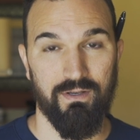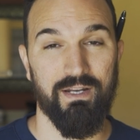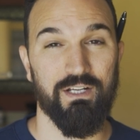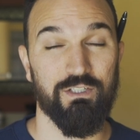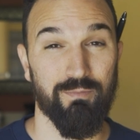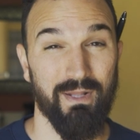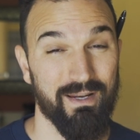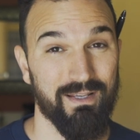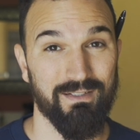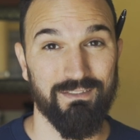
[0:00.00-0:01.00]
in
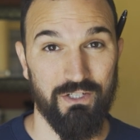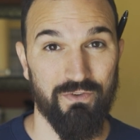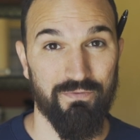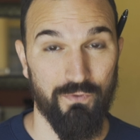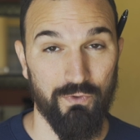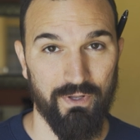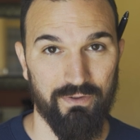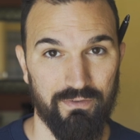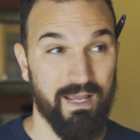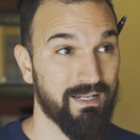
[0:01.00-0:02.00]
explaining such a
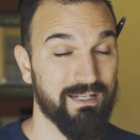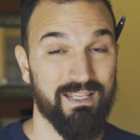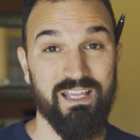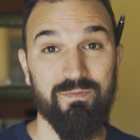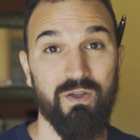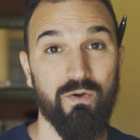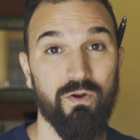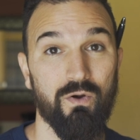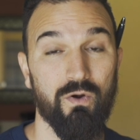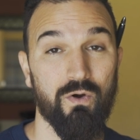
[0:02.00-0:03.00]
fullness. And in keeping
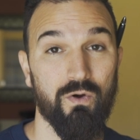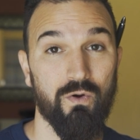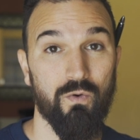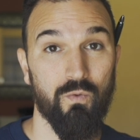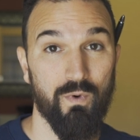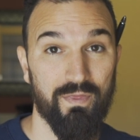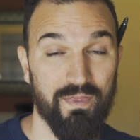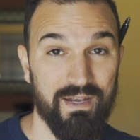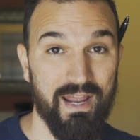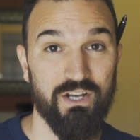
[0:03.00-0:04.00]
with the
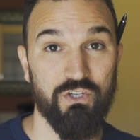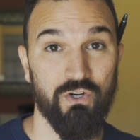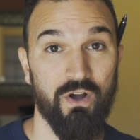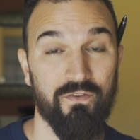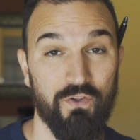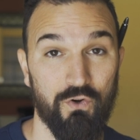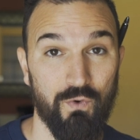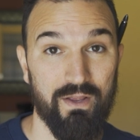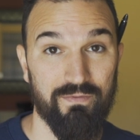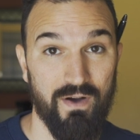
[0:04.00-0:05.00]
nature of the
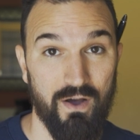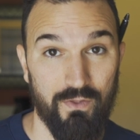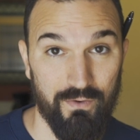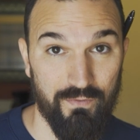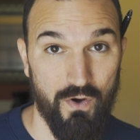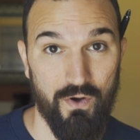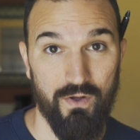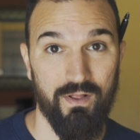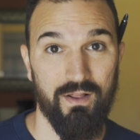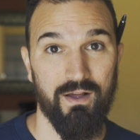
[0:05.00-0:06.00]
great Father of all,
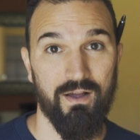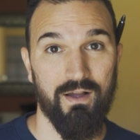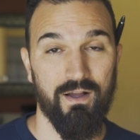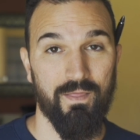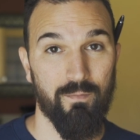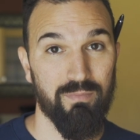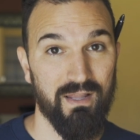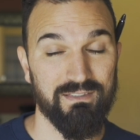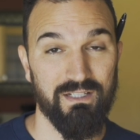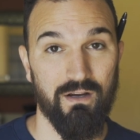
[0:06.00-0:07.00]
the
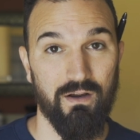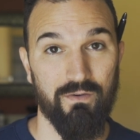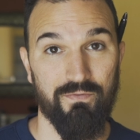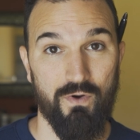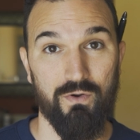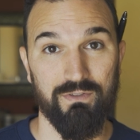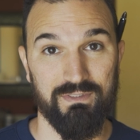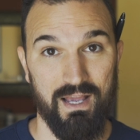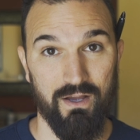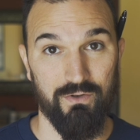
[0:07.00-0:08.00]
blessing falls
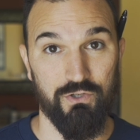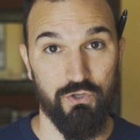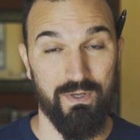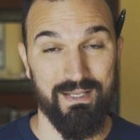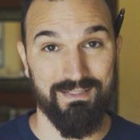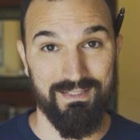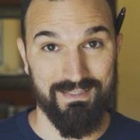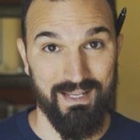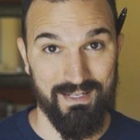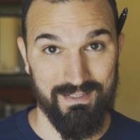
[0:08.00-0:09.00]
down to his
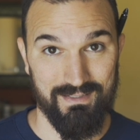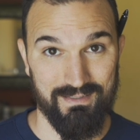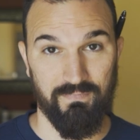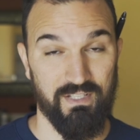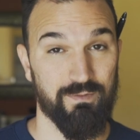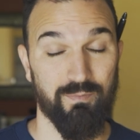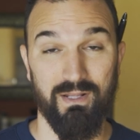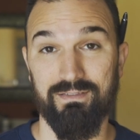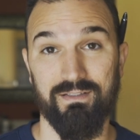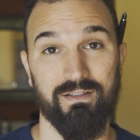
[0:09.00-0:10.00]
descendants. This
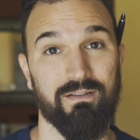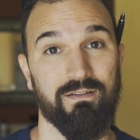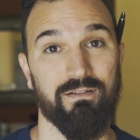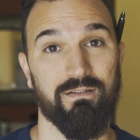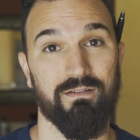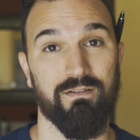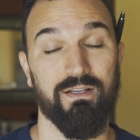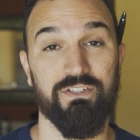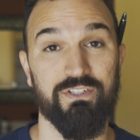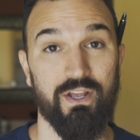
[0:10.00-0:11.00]
blessing
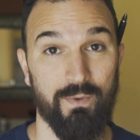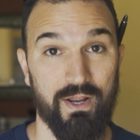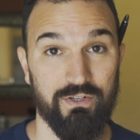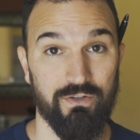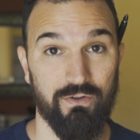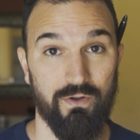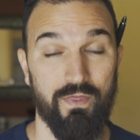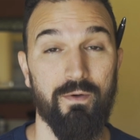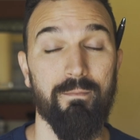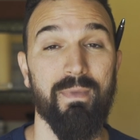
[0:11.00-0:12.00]
is generational.
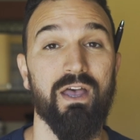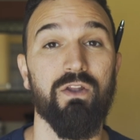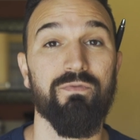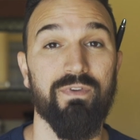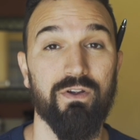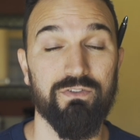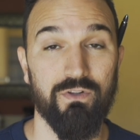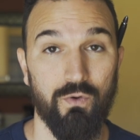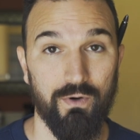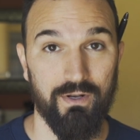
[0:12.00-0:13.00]
The man who fears the
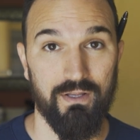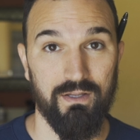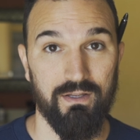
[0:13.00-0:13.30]
Lord,